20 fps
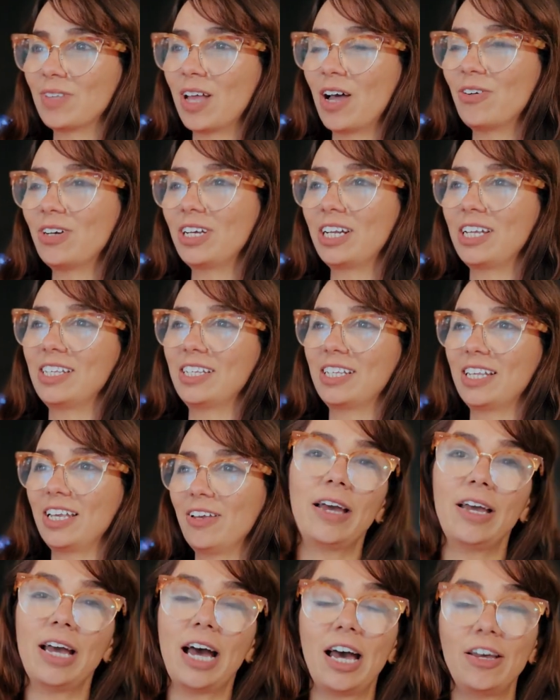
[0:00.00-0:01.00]
how can I
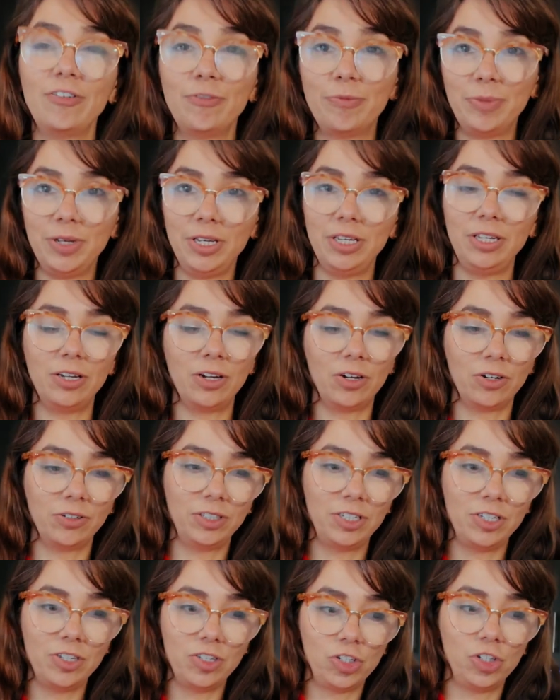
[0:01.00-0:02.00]
say, I've been
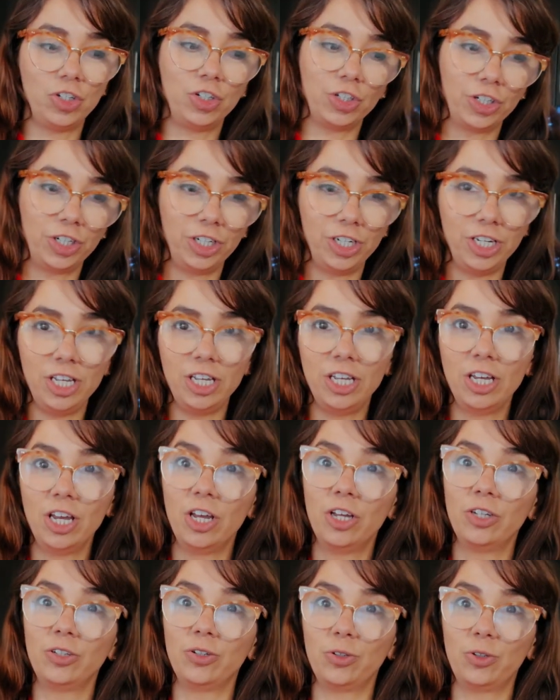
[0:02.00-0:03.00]
on this journey
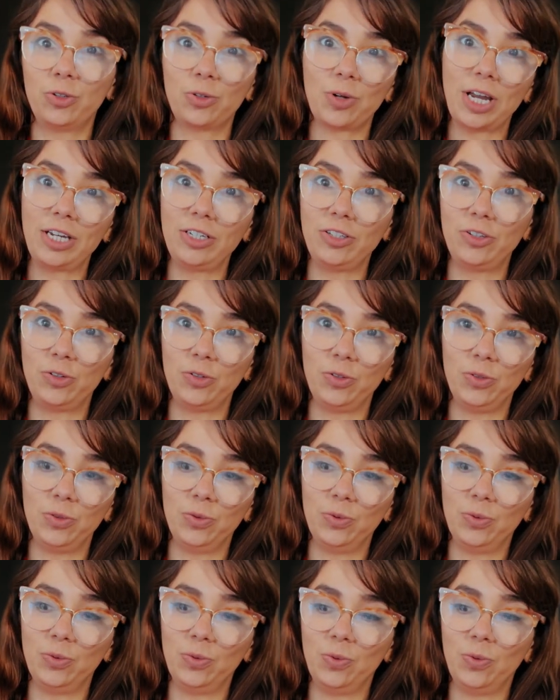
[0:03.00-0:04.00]
to try
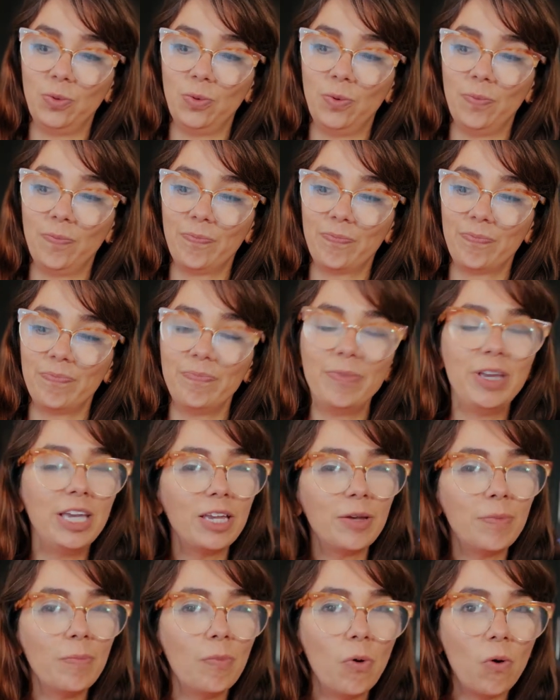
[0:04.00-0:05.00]
to
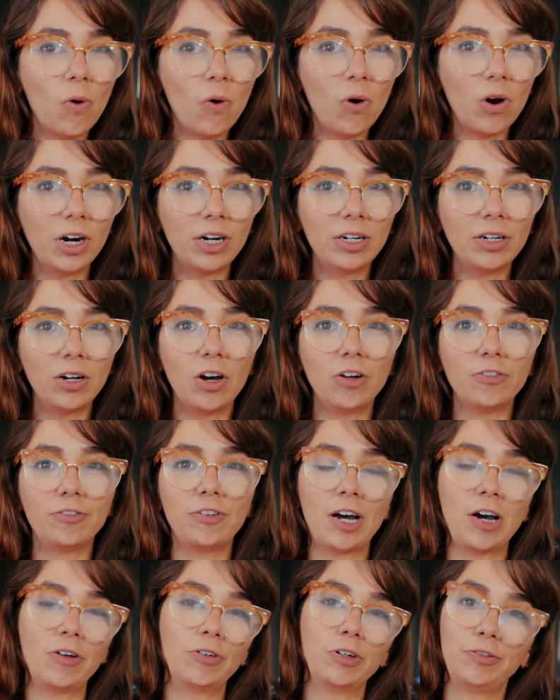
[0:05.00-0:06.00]
make more of
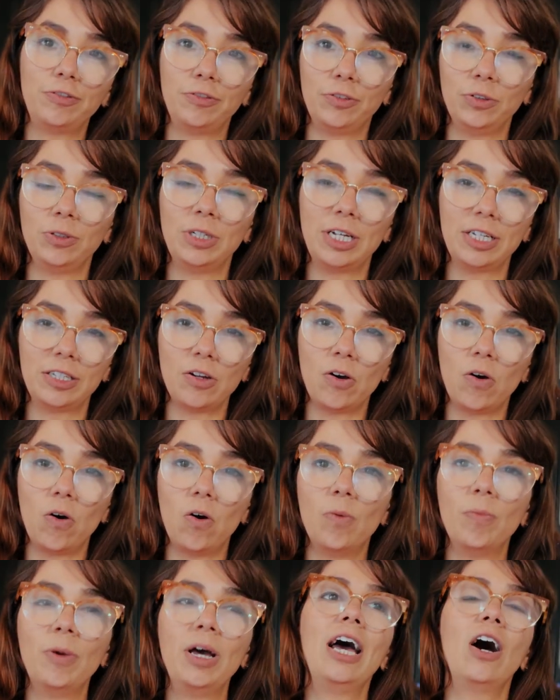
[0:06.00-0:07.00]
our food at
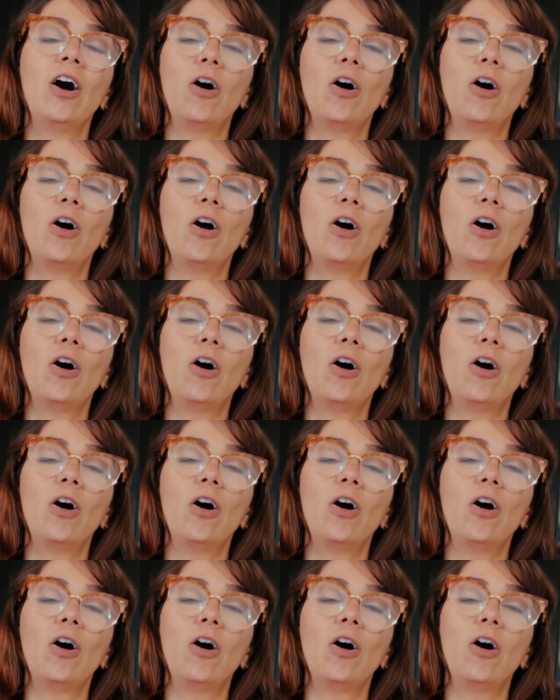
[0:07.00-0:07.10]
home.